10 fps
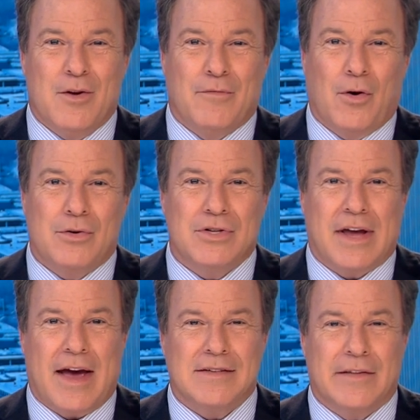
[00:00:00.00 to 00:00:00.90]
Voters are
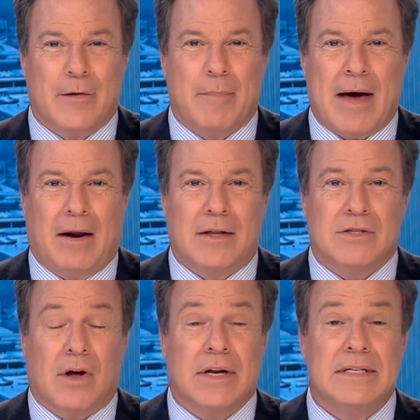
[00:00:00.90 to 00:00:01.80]
casting their
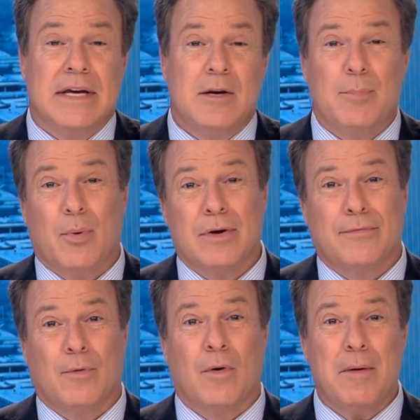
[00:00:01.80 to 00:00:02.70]
ballots on a
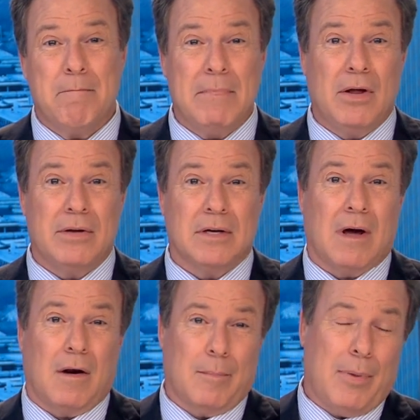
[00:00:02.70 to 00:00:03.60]
$10.4 million
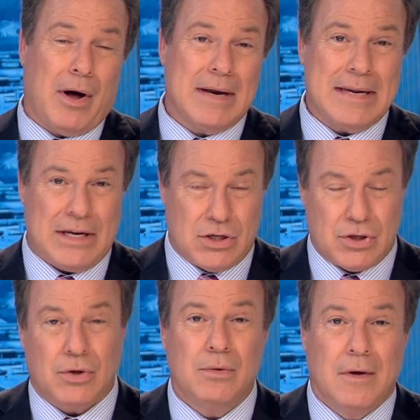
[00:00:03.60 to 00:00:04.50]
bond
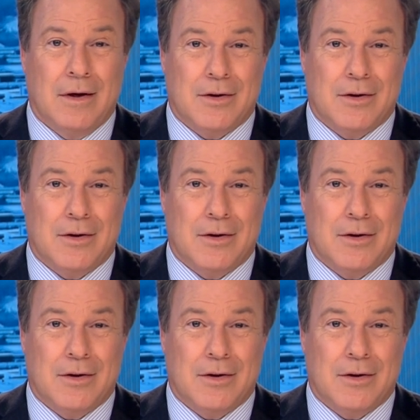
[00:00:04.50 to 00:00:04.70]
issue.